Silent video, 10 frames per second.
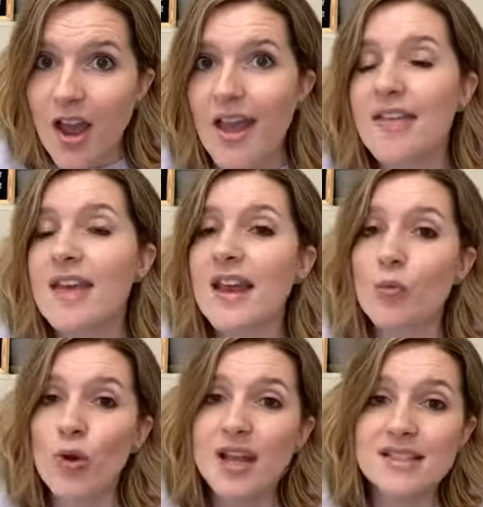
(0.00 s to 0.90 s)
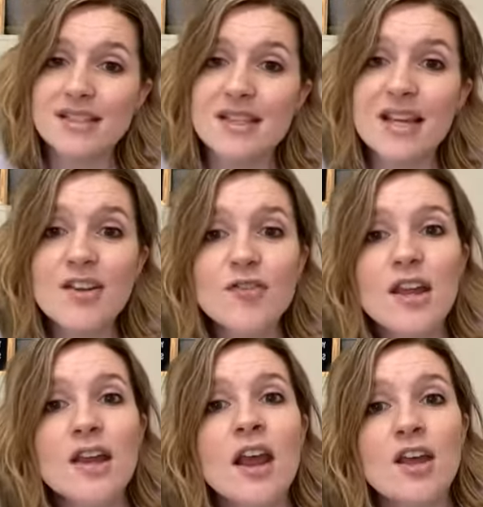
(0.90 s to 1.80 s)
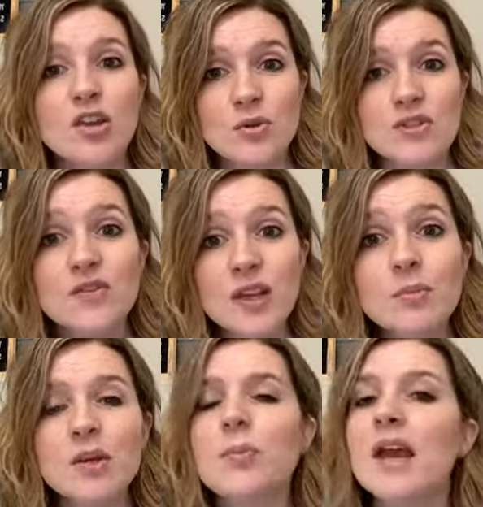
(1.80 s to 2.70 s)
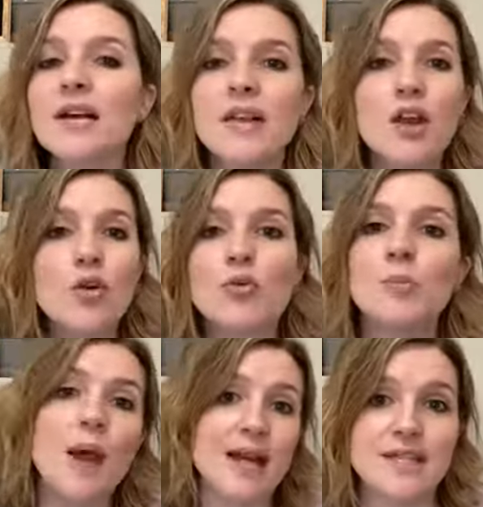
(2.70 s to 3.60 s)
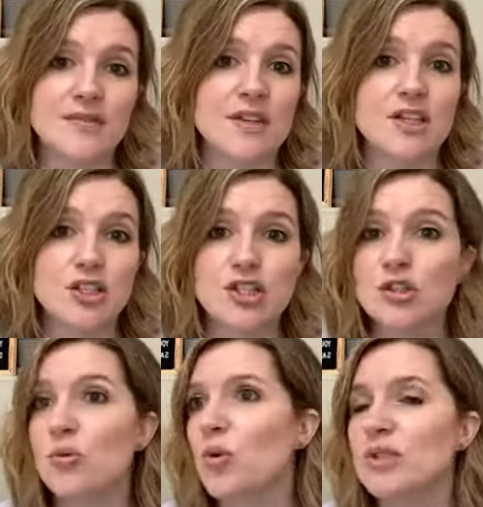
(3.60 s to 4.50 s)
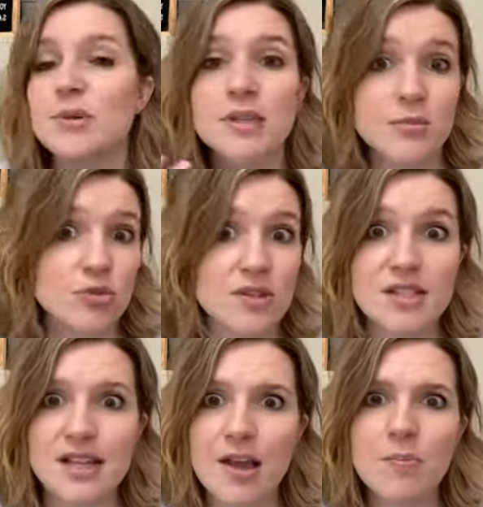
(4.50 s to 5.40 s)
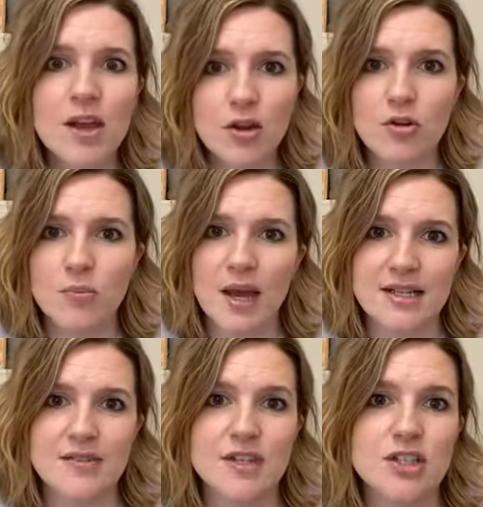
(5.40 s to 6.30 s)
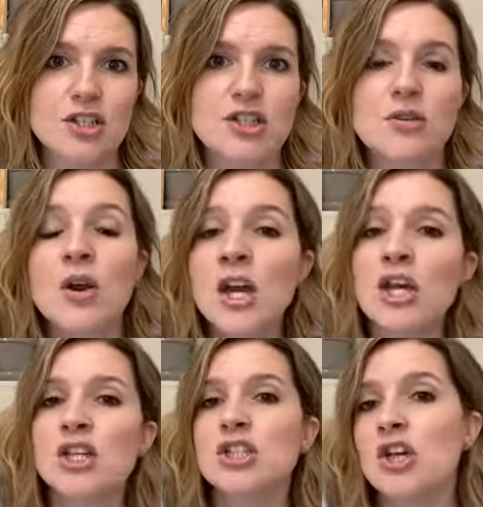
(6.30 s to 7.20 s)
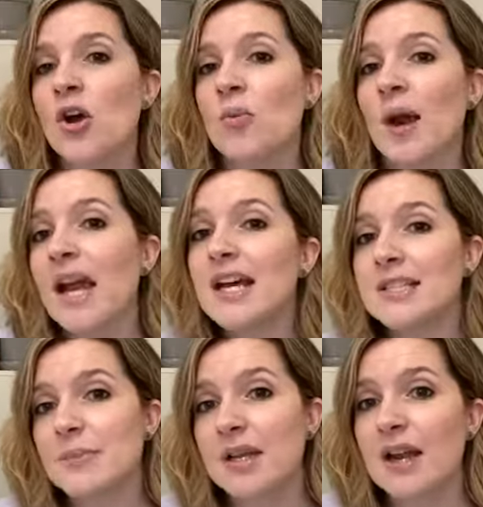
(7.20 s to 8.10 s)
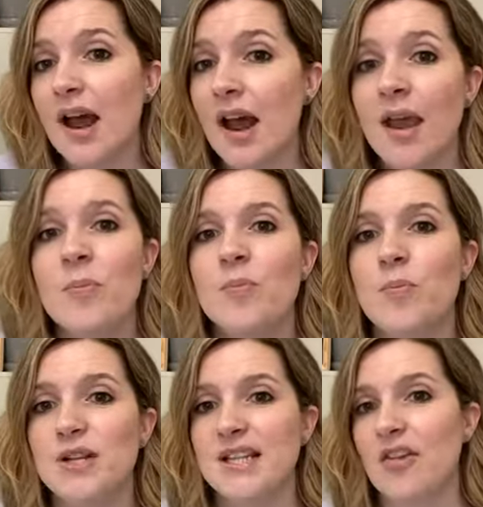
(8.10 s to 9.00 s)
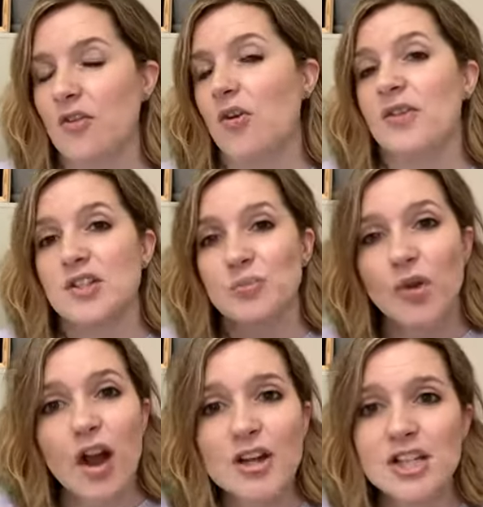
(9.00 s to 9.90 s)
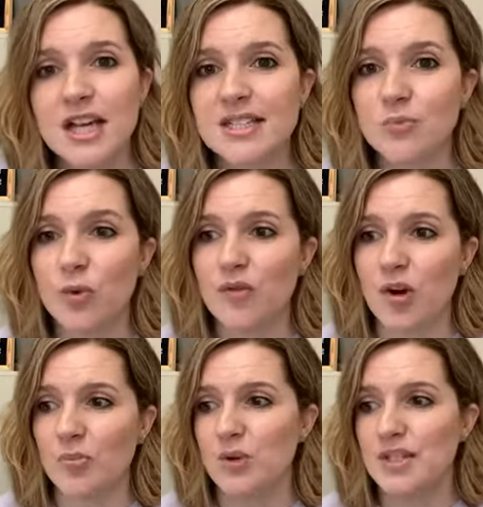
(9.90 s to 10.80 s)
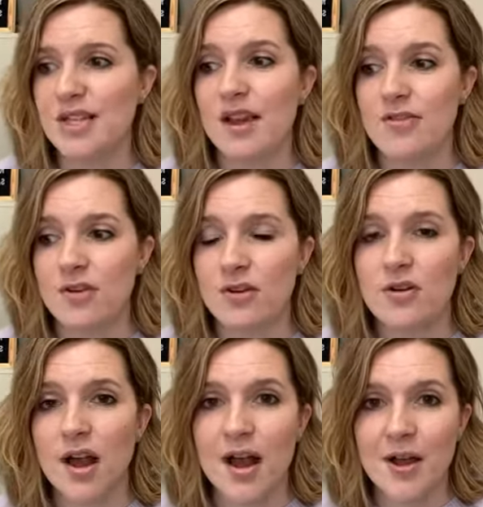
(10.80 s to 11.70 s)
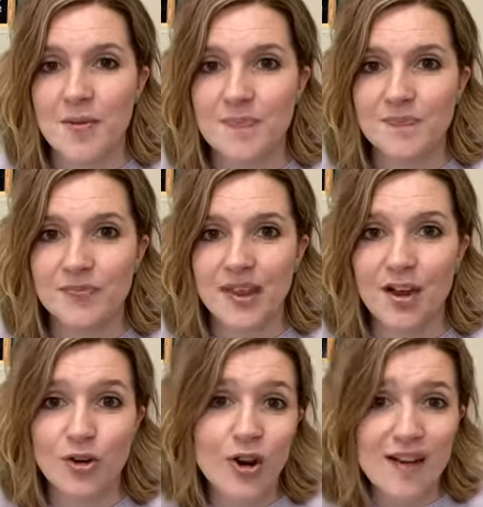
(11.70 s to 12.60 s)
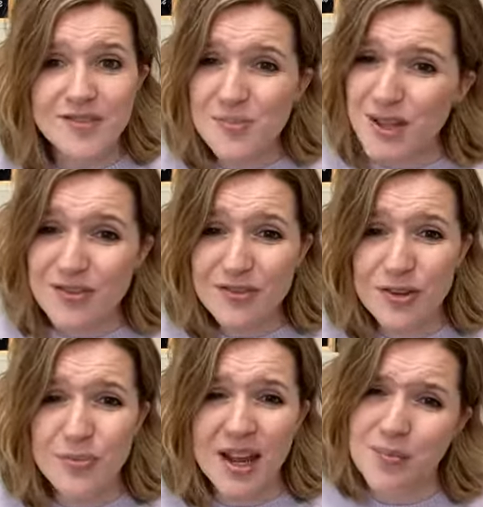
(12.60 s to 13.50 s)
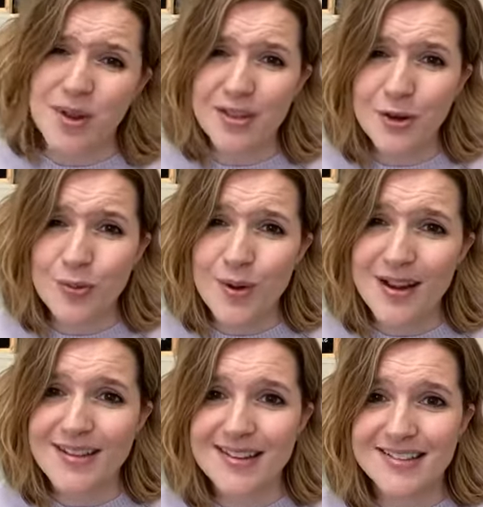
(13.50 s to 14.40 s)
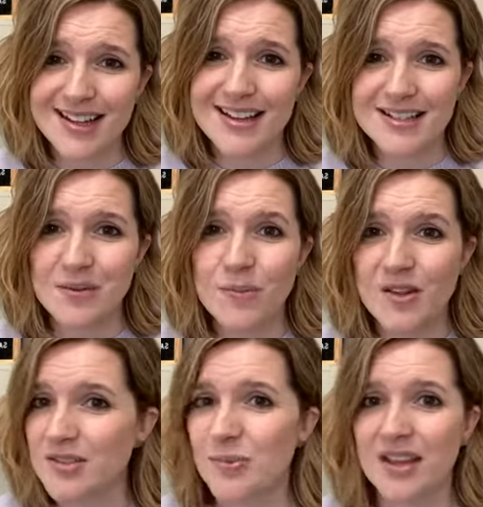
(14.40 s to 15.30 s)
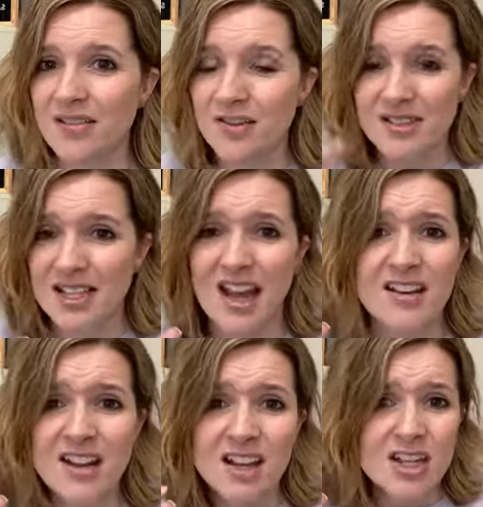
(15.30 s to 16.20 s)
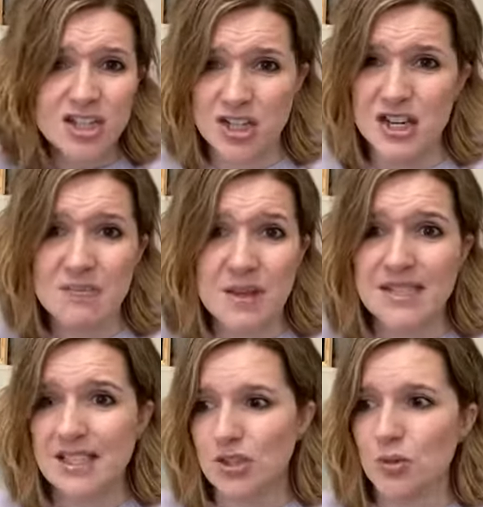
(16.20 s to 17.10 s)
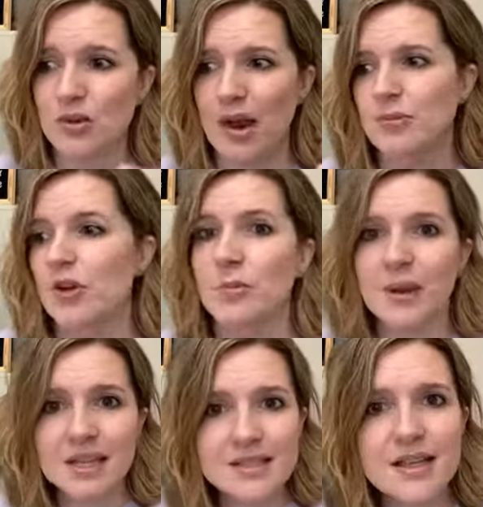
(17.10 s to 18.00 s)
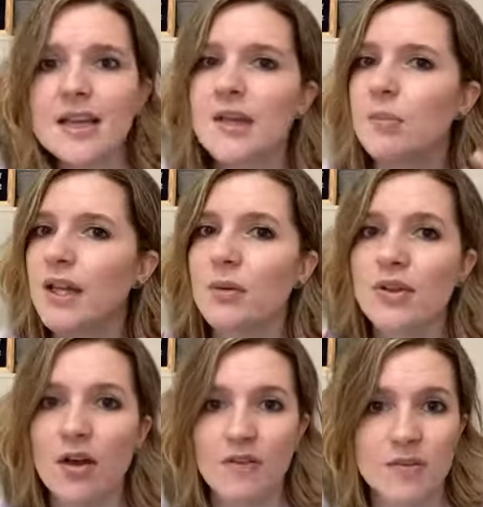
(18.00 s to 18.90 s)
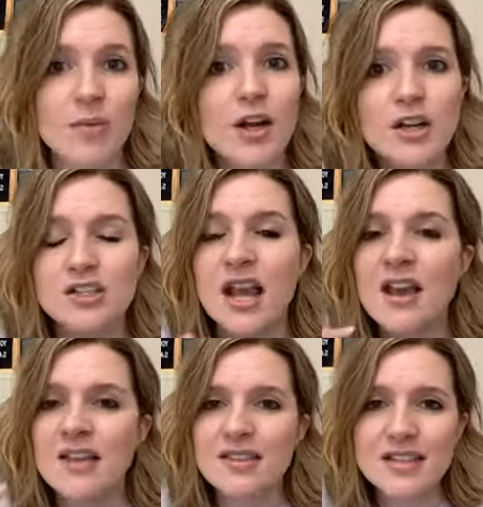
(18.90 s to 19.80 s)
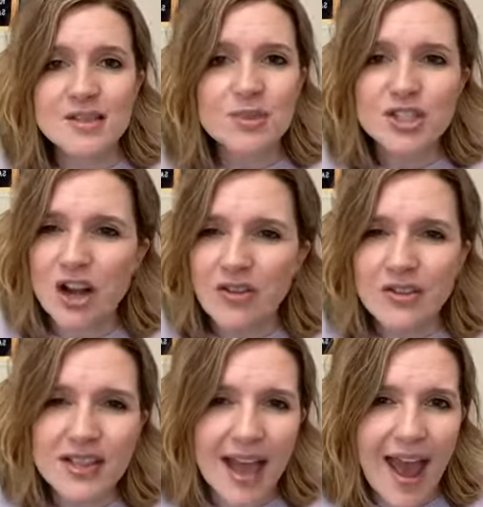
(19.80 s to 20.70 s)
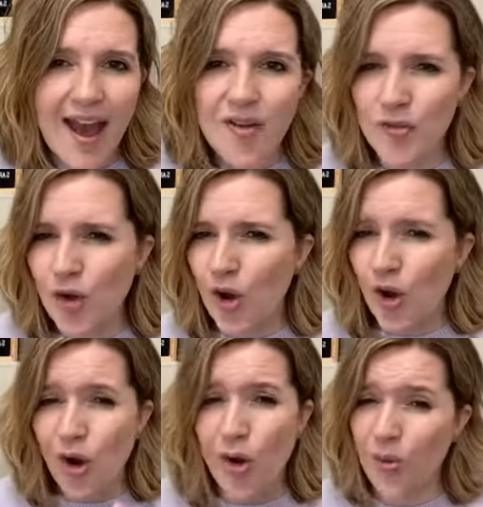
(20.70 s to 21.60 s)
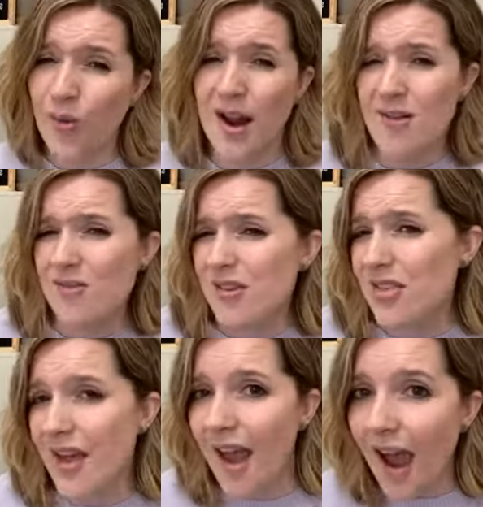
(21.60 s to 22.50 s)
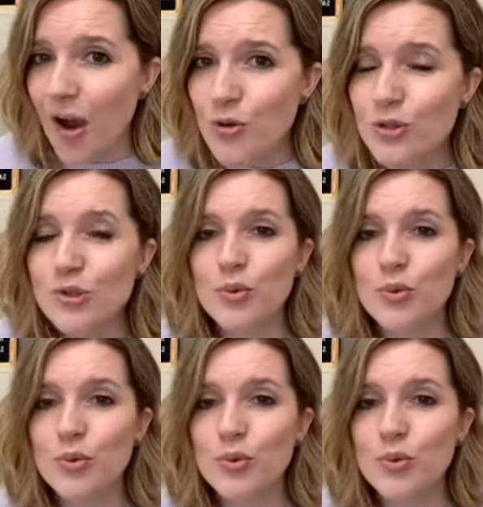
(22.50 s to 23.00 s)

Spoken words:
And then when it gets to the evening, you as a family pick like a group activity to do, or sometime during the day, pick a group activity to do. So my husband and I put together all these projects. We've already put together a craft bin for my little one. He's 18 months, but he loves to get dirty and messy. So we grabbed all the paints that he can play with, all of the markers, things that we generally have around the house.